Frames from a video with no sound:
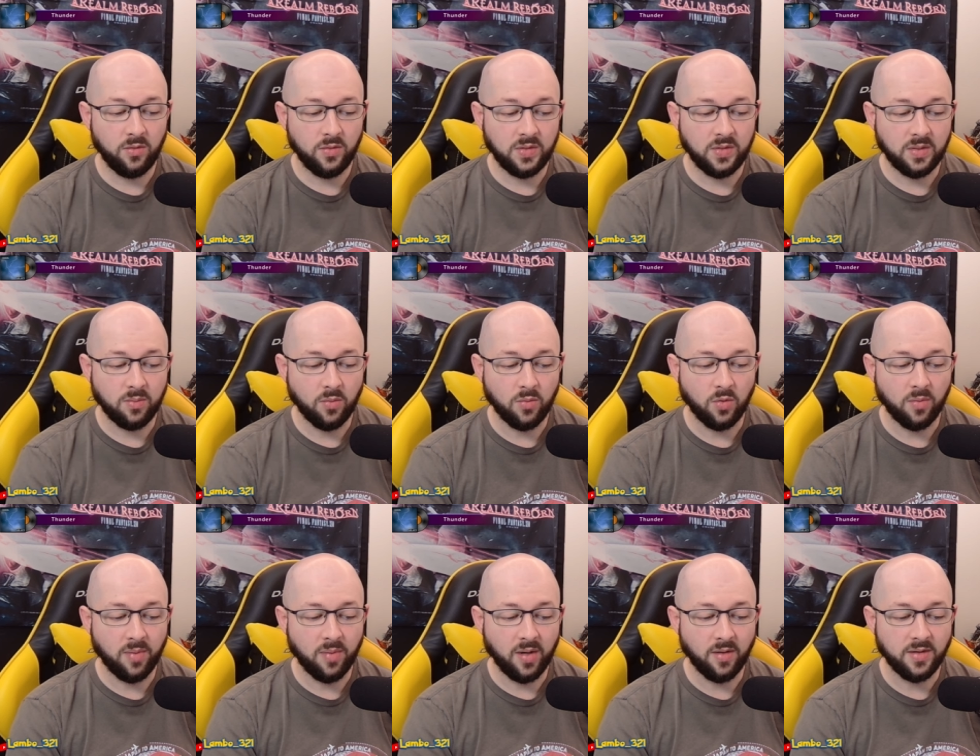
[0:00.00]
some more
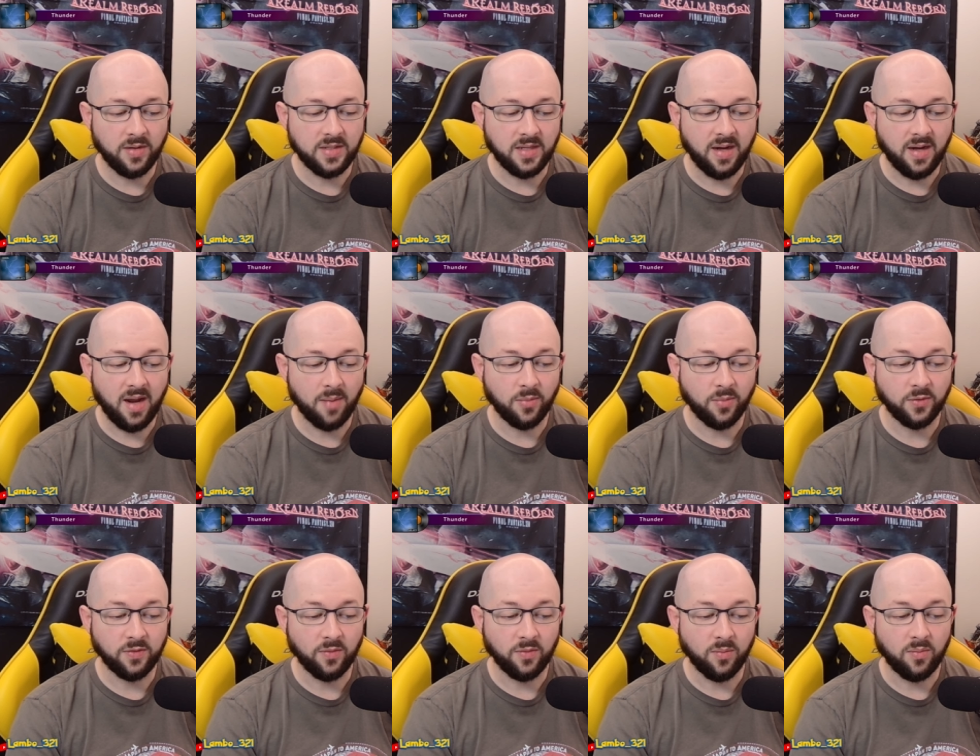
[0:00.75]
berries and
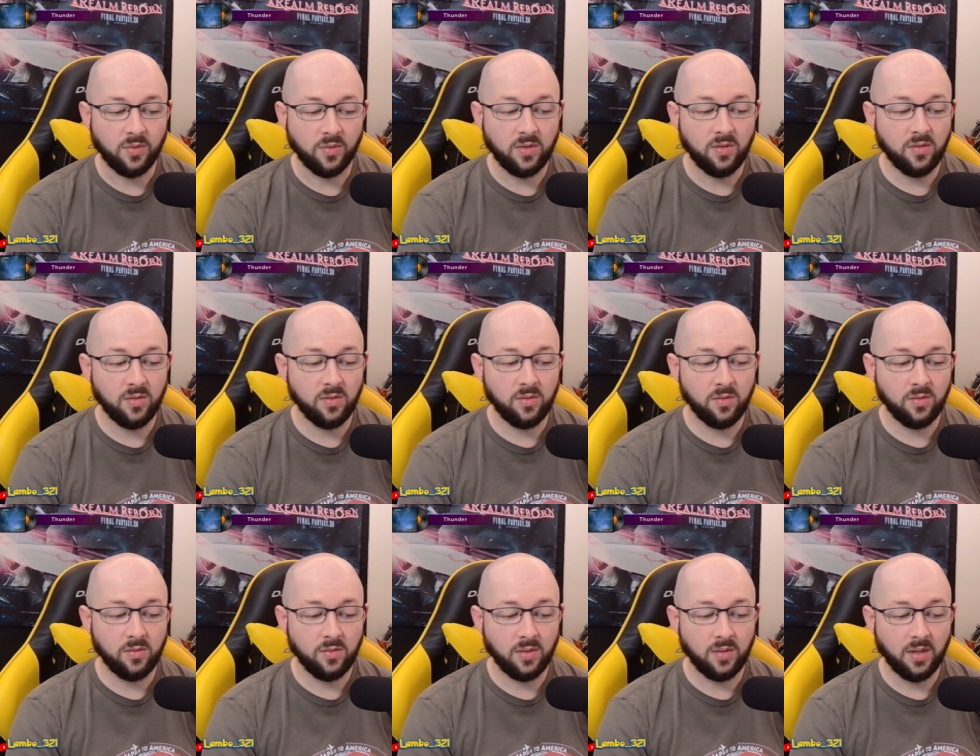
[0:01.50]
apples from
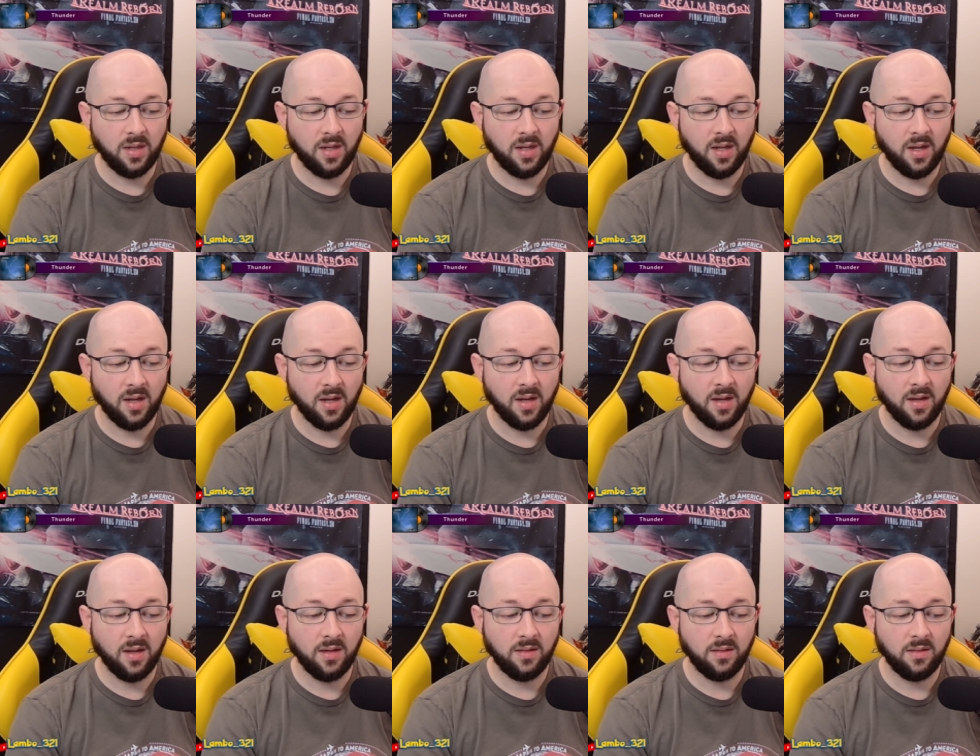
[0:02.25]
you,
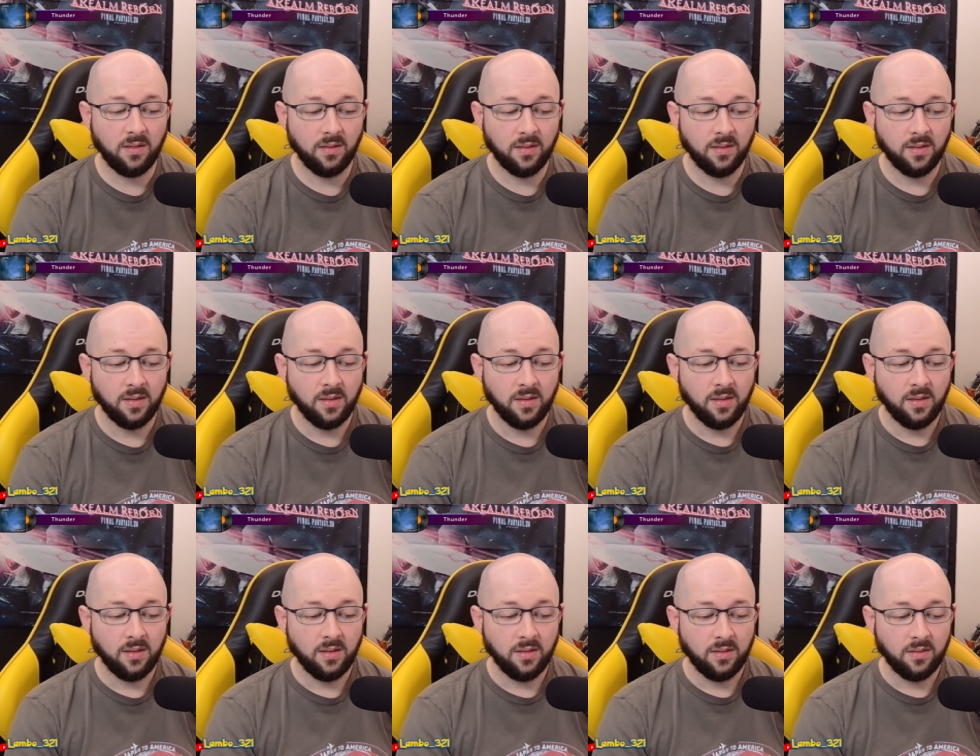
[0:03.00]
and
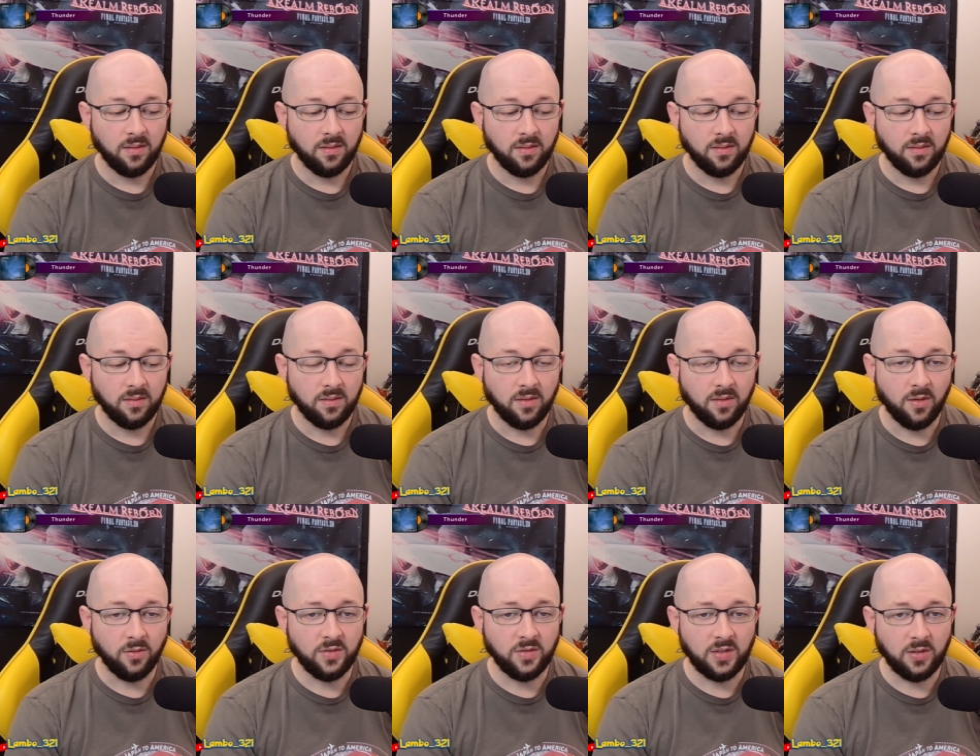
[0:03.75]

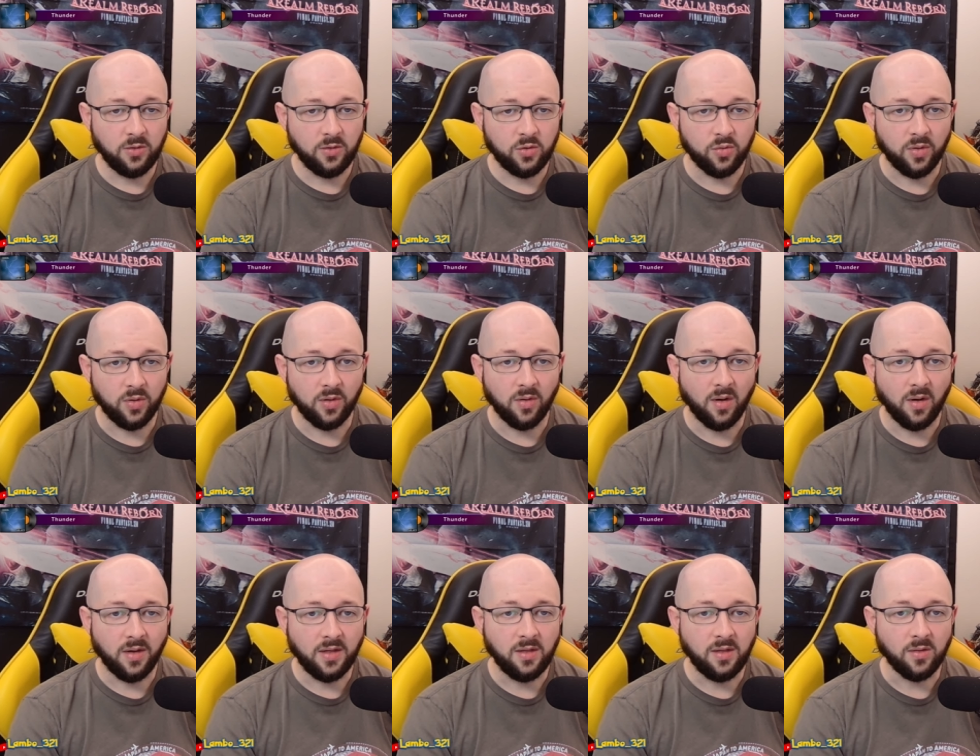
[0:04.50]
no skill trigger
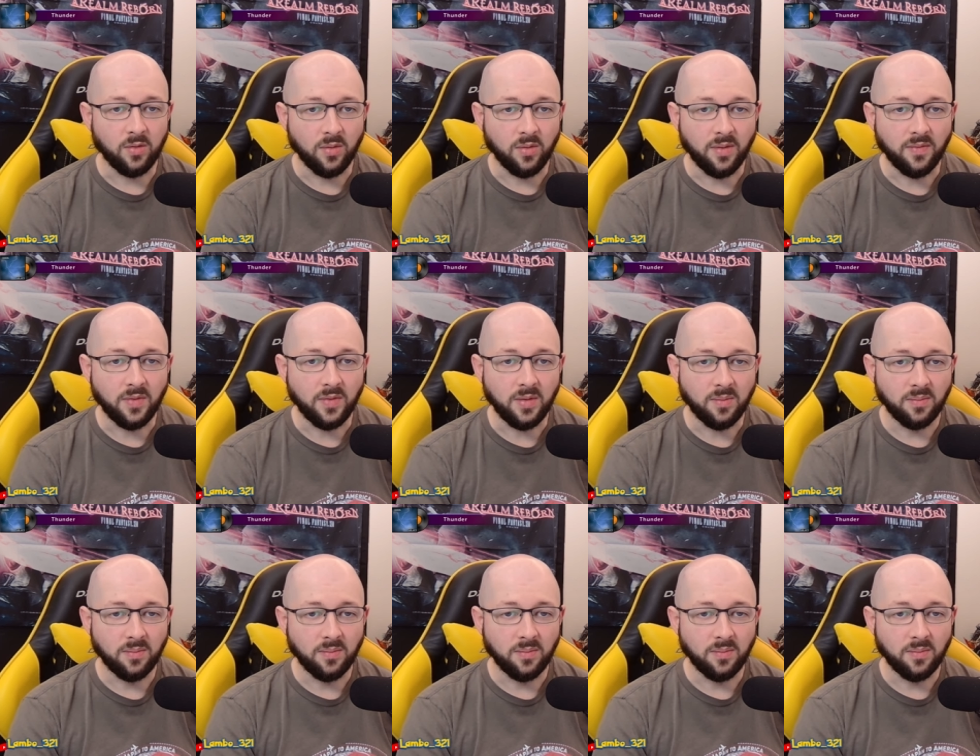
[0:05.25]
on either of them,